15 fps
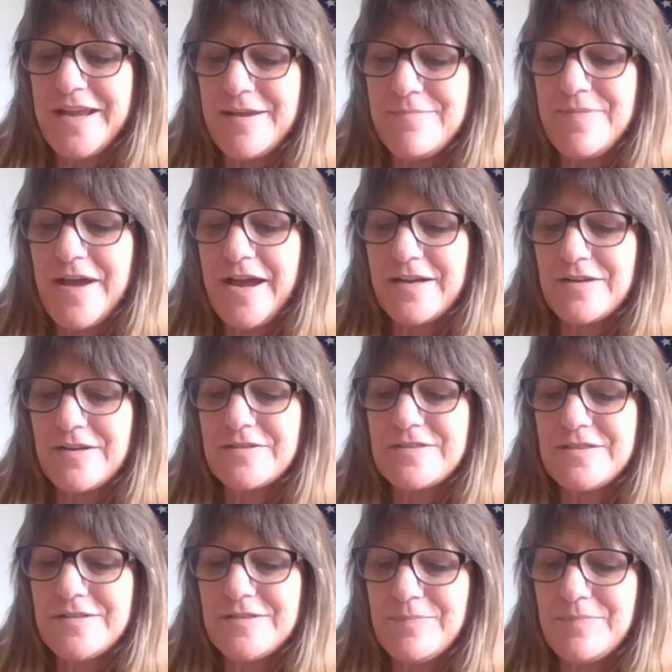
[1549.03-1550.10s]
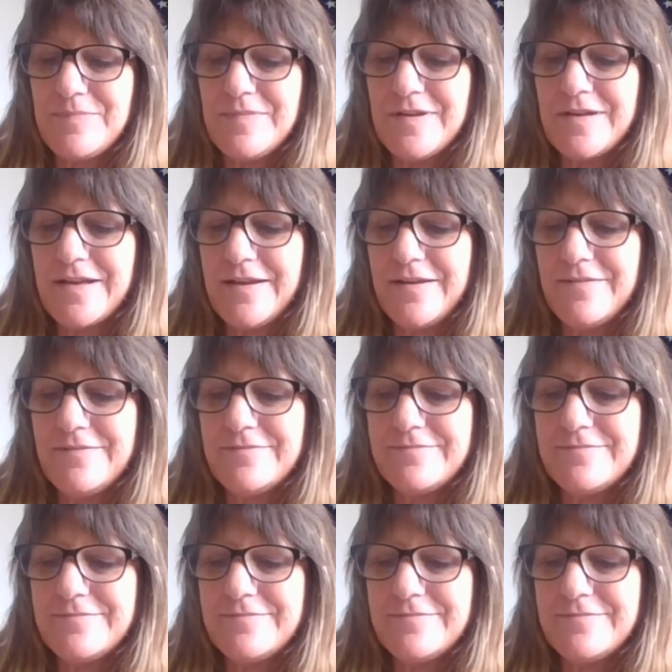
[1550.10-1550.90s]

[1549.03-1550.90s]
impact to the okay.